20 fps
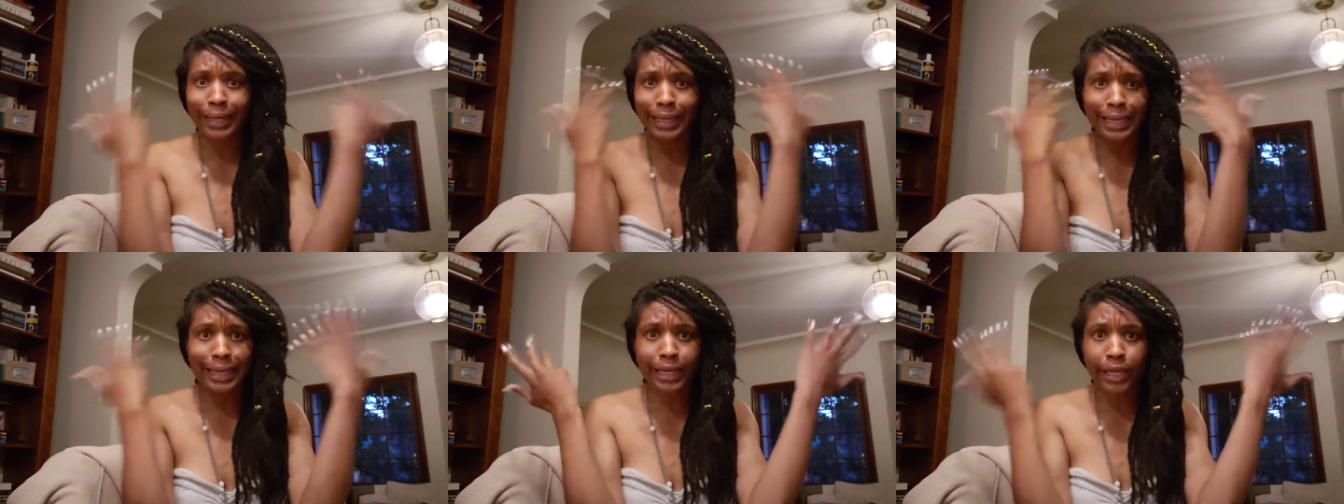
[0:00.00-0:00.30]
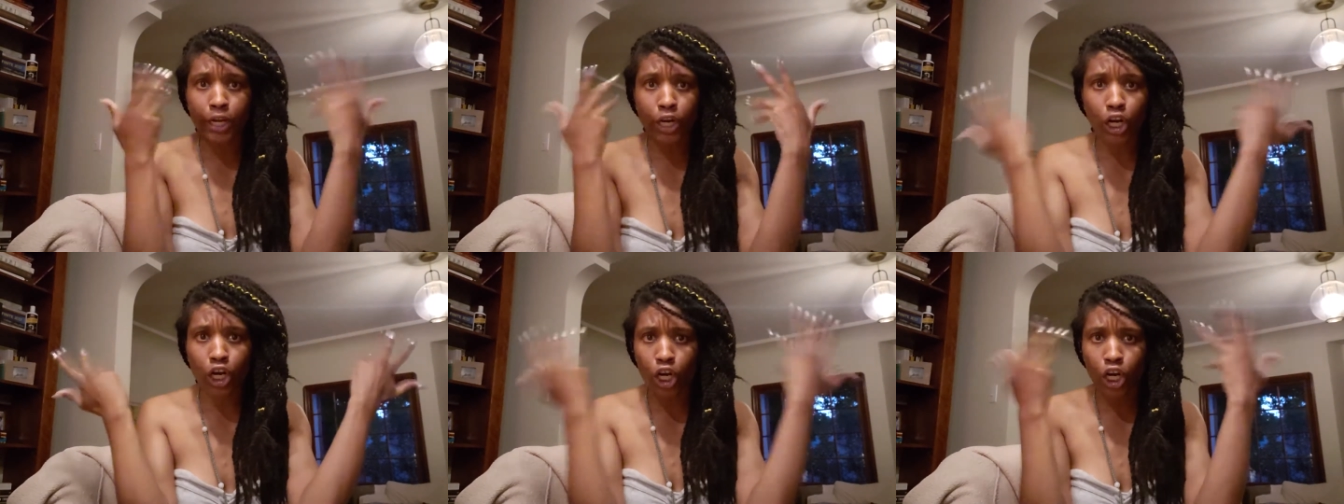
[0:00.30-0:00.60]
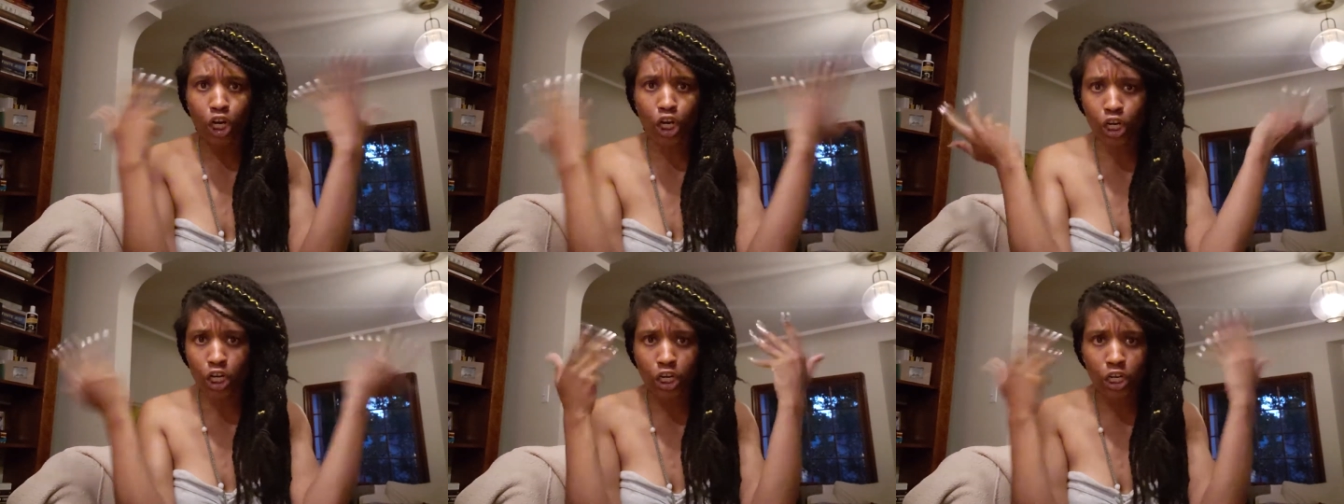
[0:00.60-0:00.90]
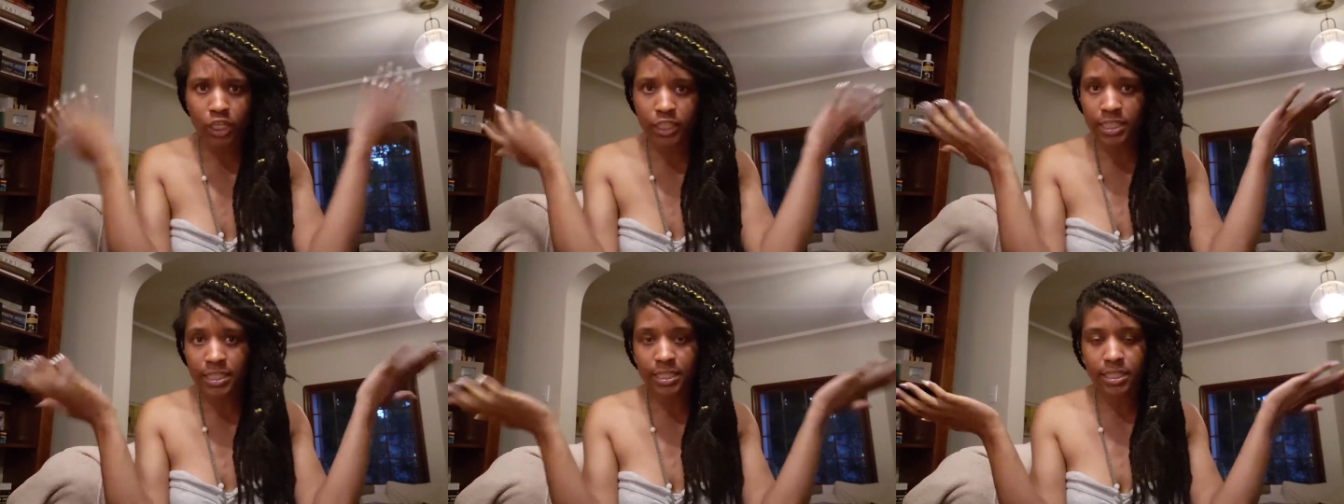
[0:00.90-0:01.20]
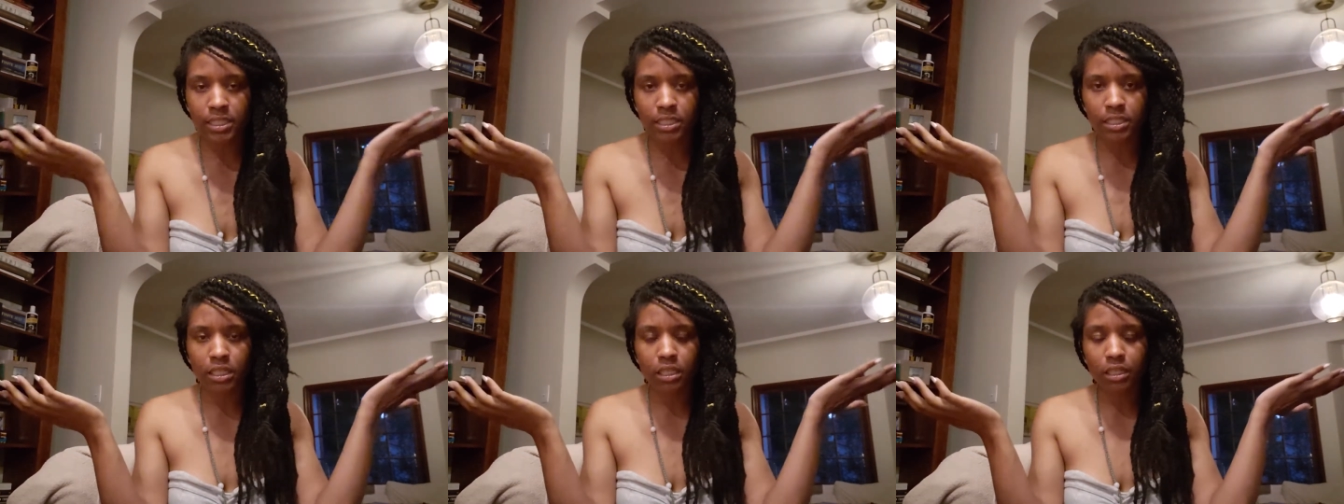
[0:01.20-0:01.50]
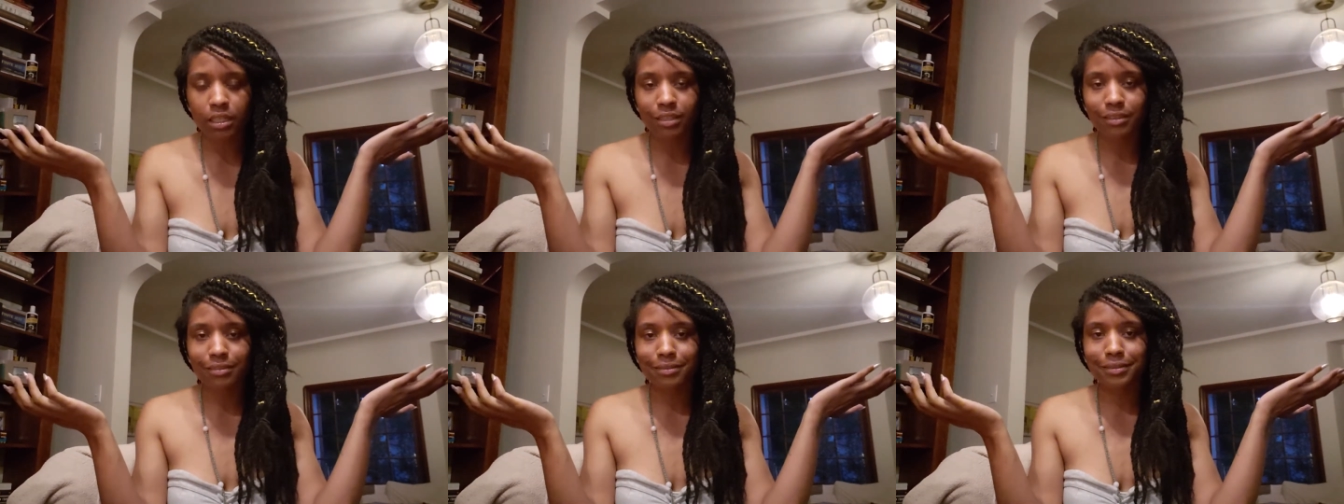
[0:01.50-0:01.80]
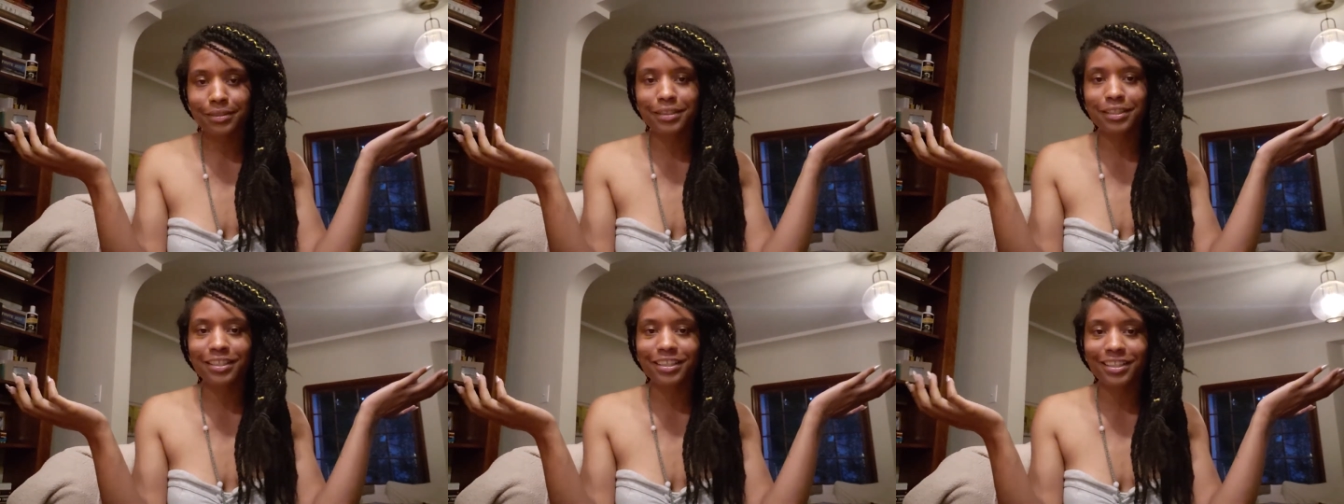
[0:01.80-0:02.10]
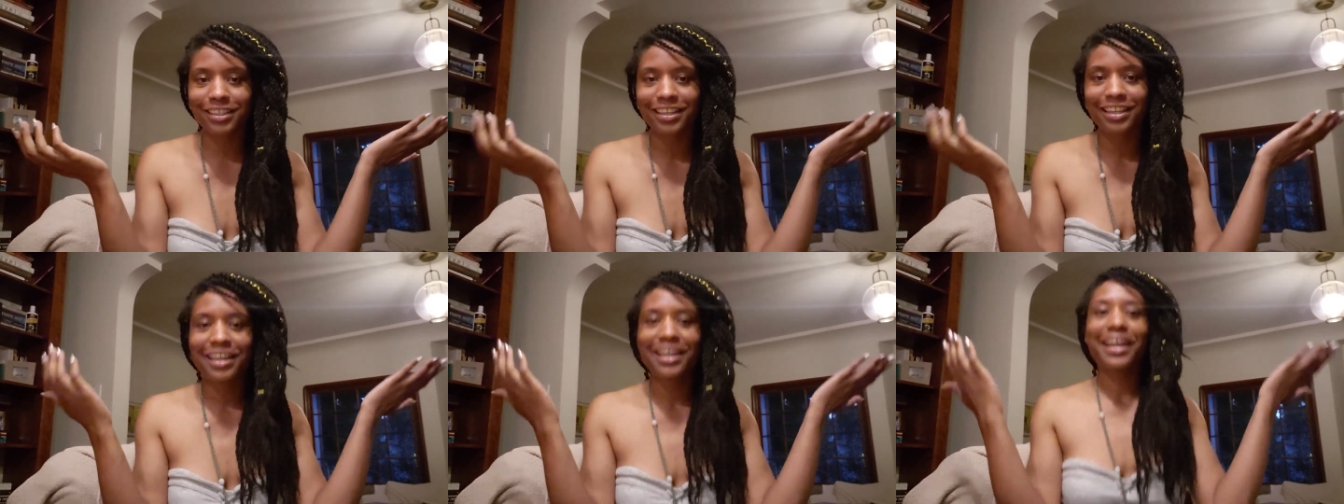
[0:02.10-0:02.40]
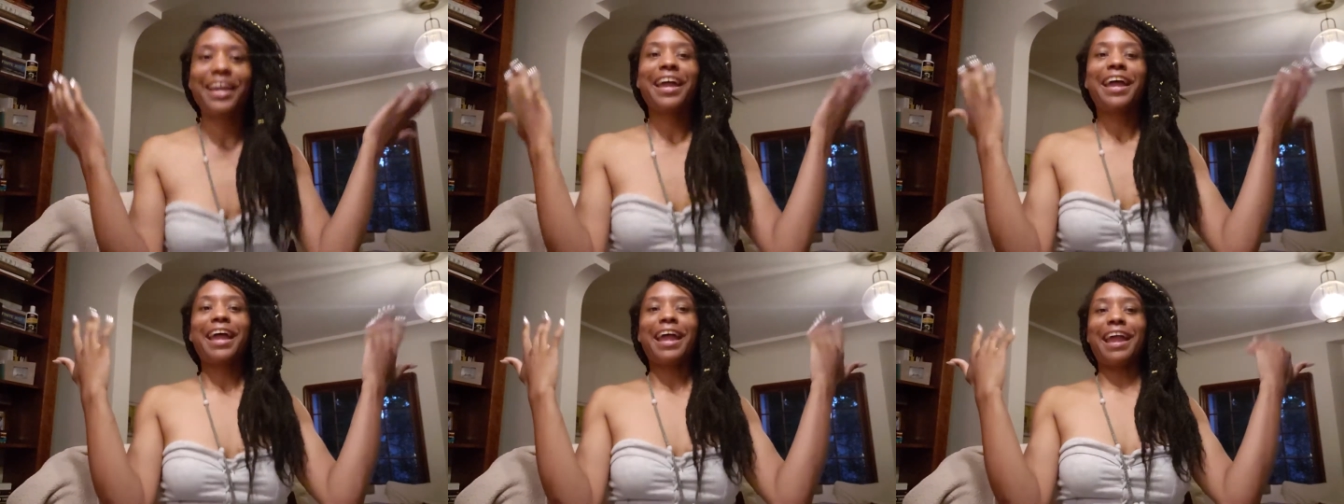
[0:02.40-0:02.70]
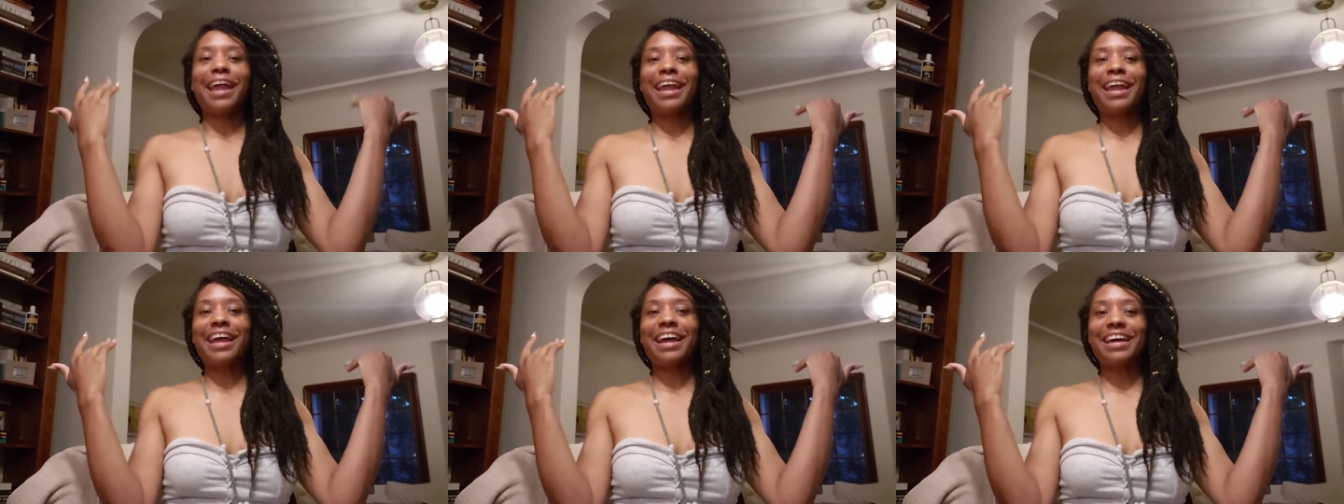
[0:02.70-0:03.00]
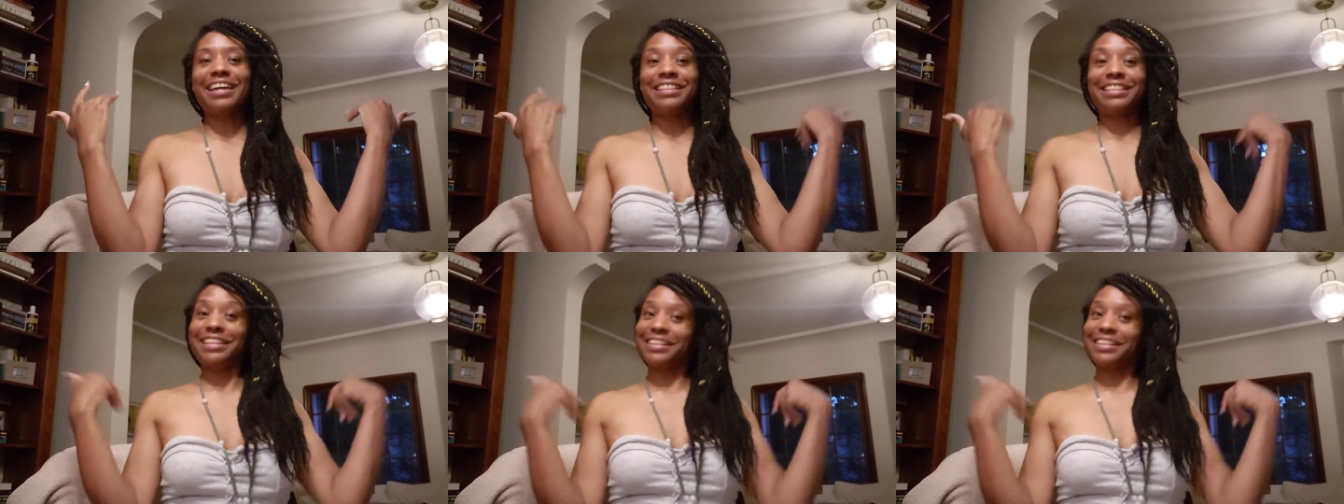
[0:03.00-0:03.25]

ears and